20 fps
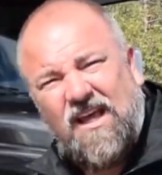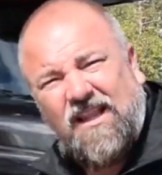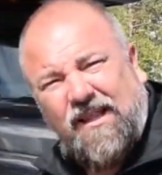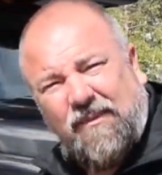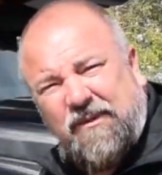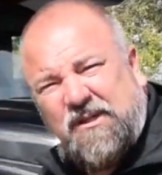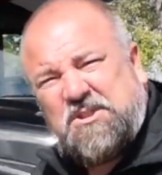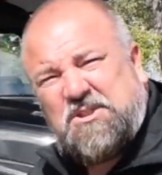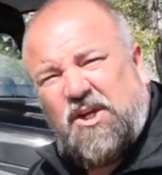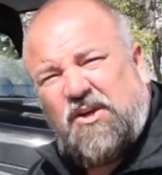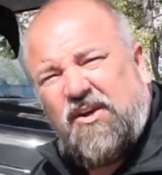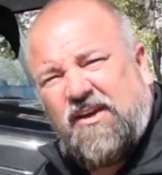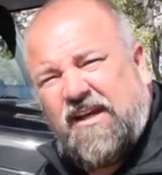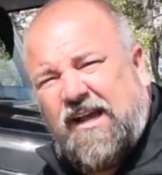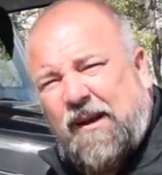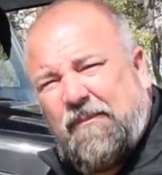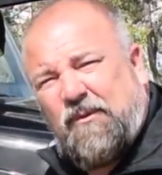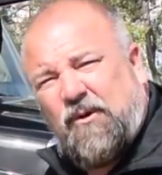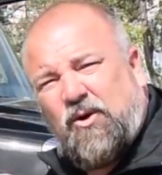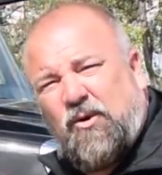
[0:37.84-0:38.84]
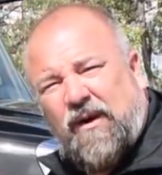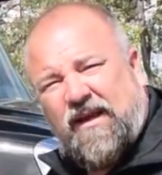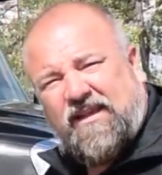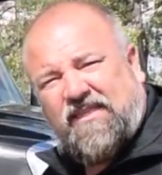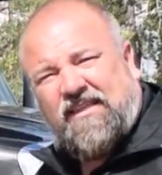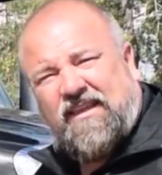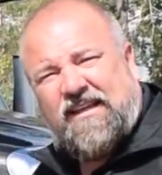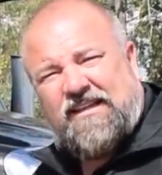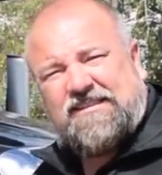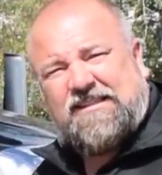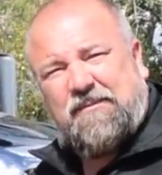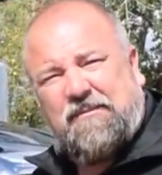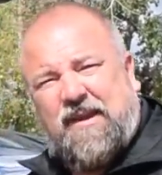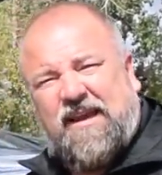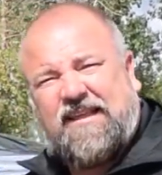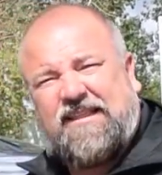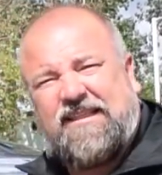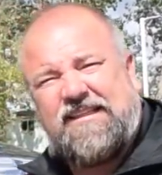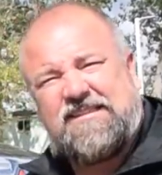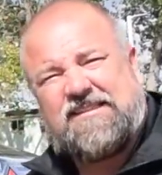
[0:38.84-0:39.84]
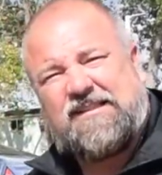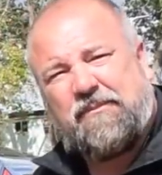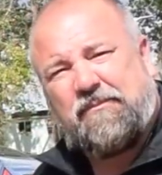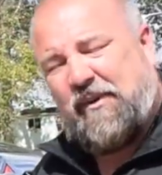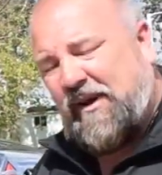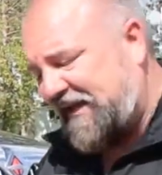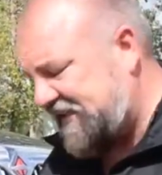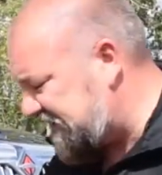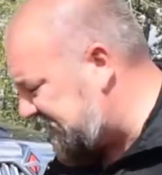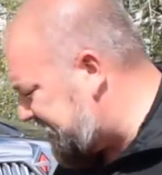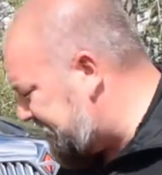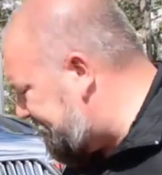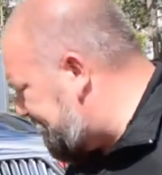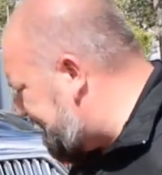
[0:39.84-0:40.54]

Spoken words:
Let me show you a couple quick things that make this the best.